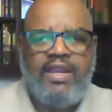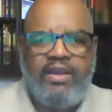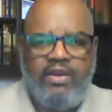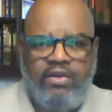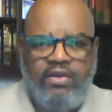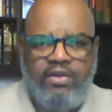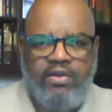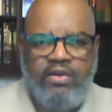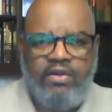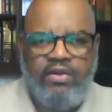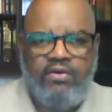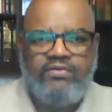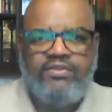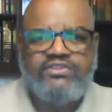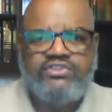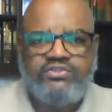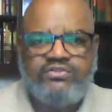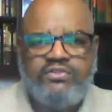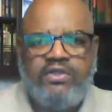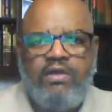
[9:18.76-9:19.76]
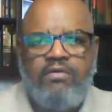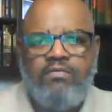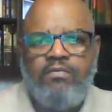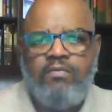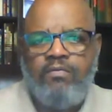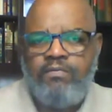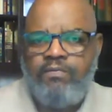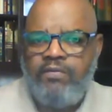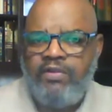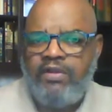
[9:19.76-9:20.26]
And I know that you
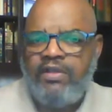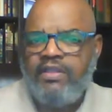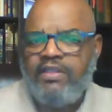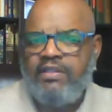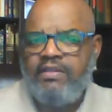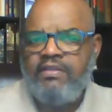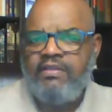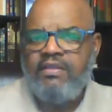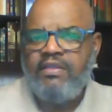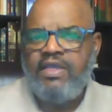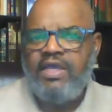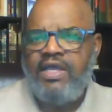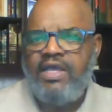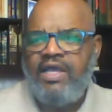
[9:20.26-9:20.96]
don't really